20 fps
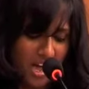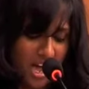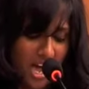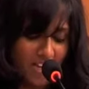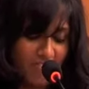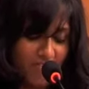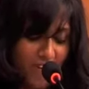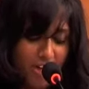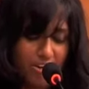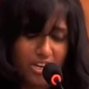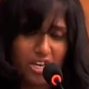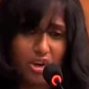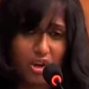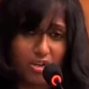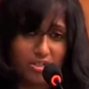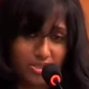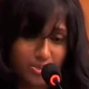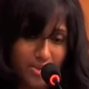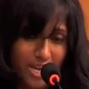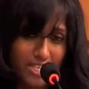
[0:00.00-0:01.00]
are very
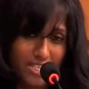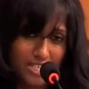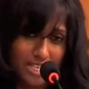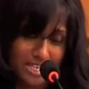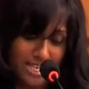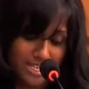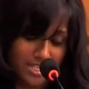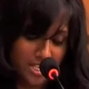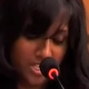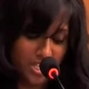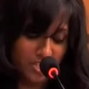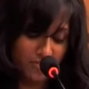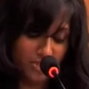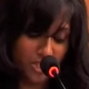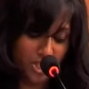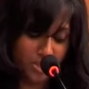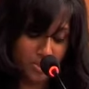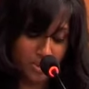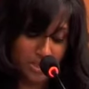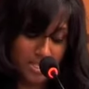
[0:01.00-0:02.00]
non-threatening as
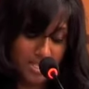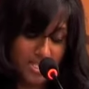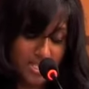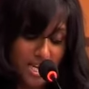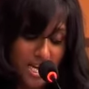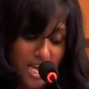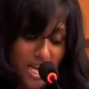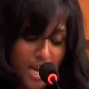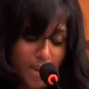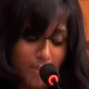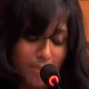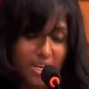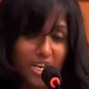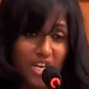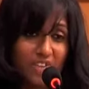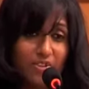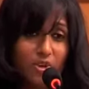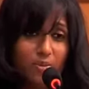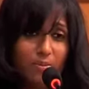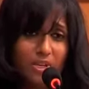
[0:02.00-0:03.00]
individuals, but
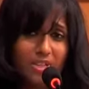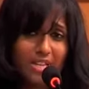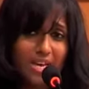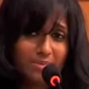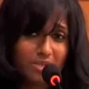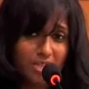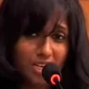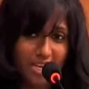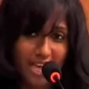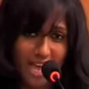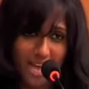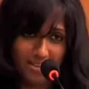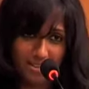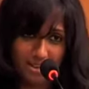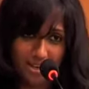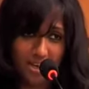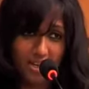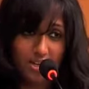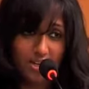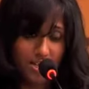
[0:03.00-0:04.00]
if you put them
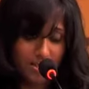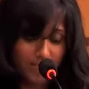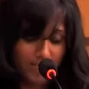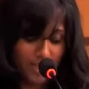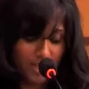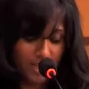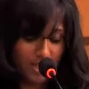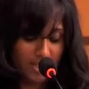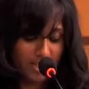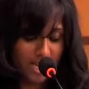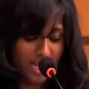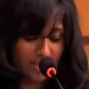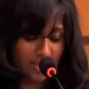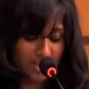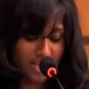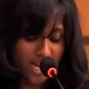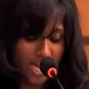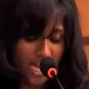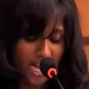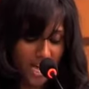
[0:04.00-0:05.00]
together, then
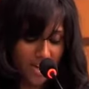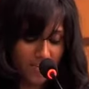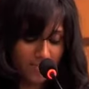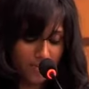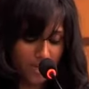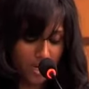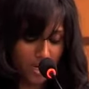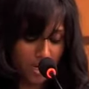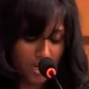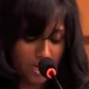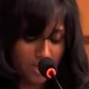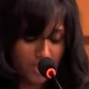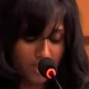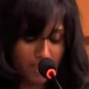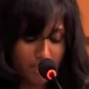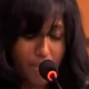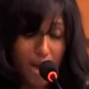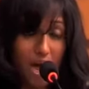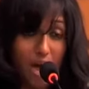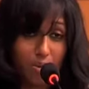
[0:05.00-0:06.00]
they have
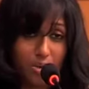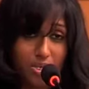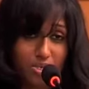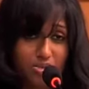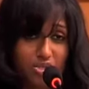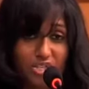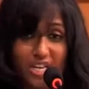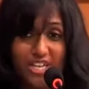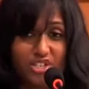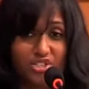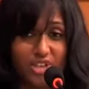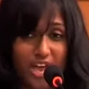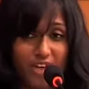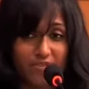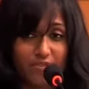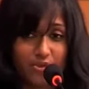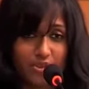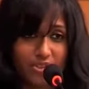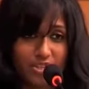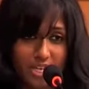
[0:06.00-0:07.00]
the power to change
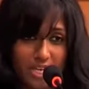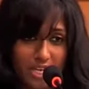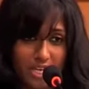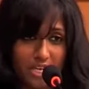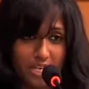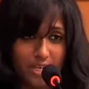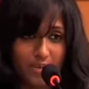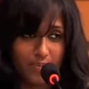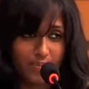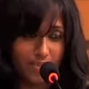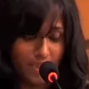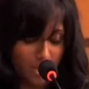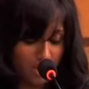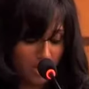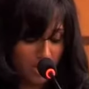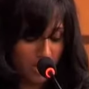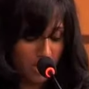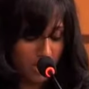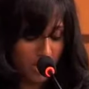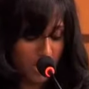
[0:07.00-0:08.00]
everything,
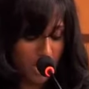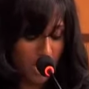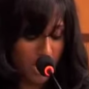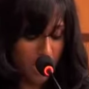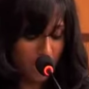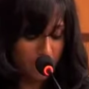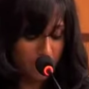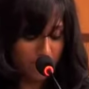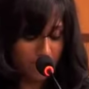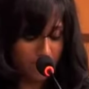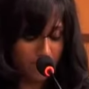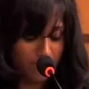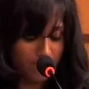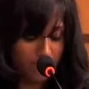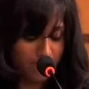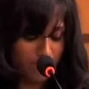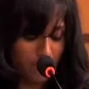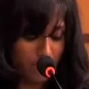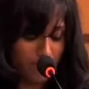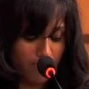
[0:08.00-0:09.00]

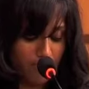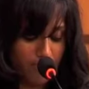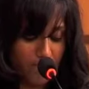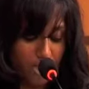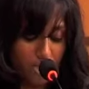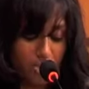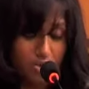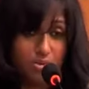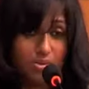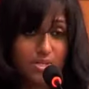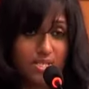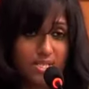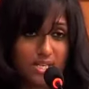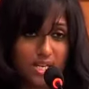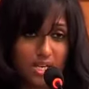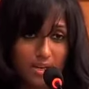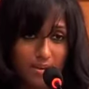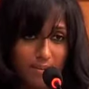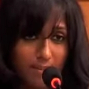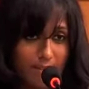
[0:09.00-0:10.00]
from
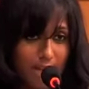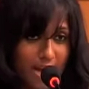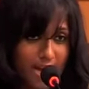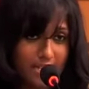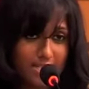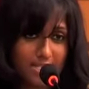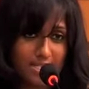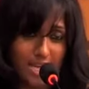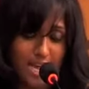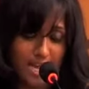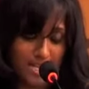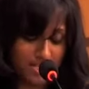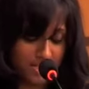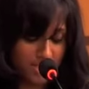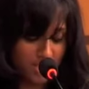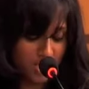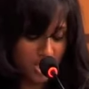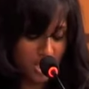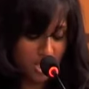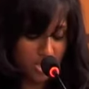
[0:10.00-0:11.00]
views,
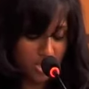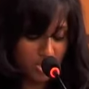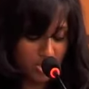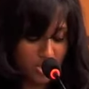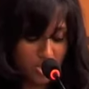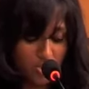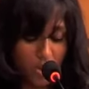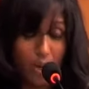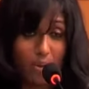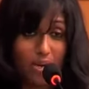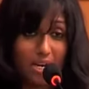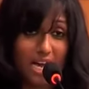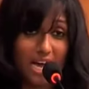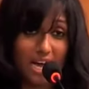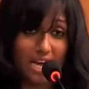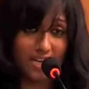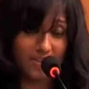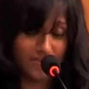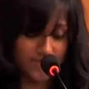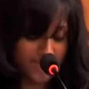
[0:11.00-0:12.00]
mindsets, to our
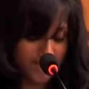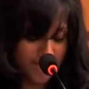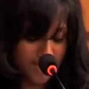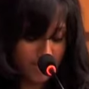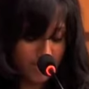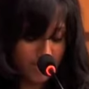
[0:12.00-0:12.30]
lives.